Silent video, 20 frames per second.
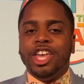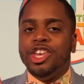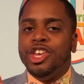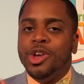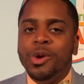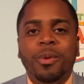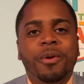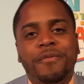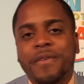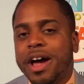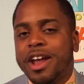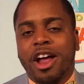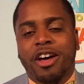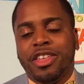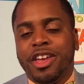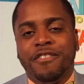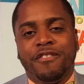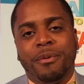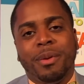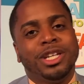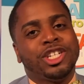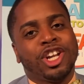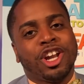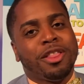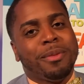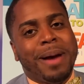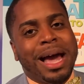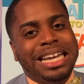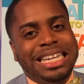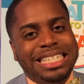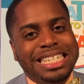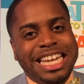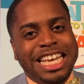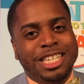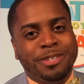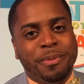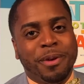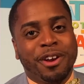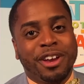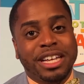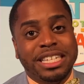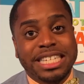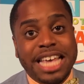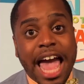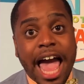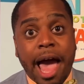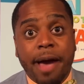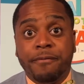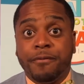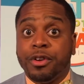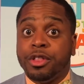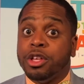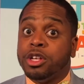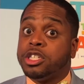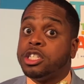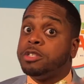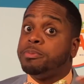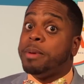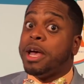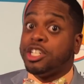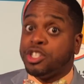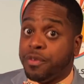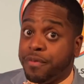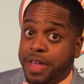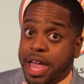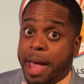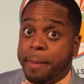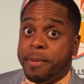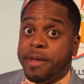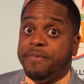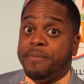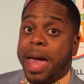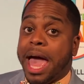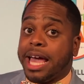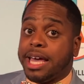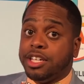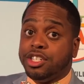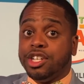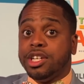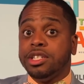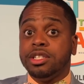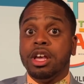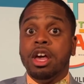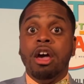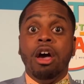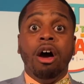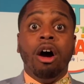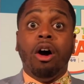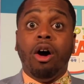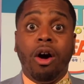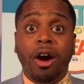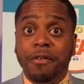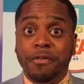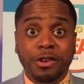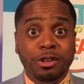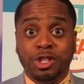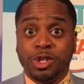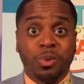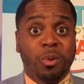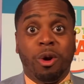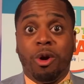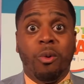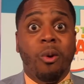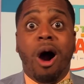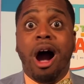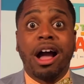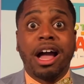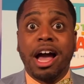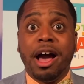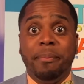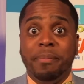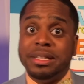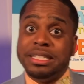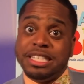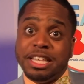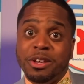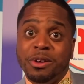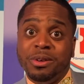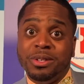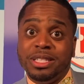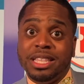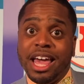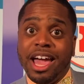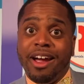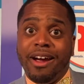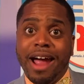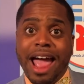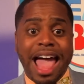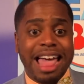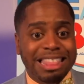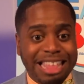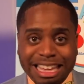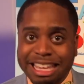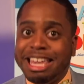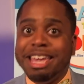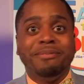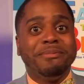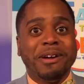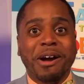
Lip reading: you will find all the information on the My Disney Experience app for those special VIP packages, or if you just want to walk up and see who's there and then keep